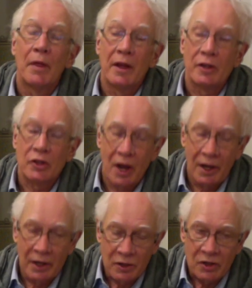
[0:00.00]
and that
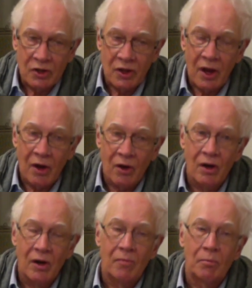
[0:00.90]
silence is there.
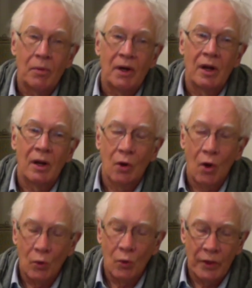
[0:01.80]
But
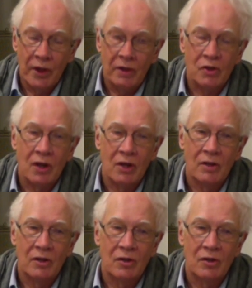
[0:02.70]
along with that silence,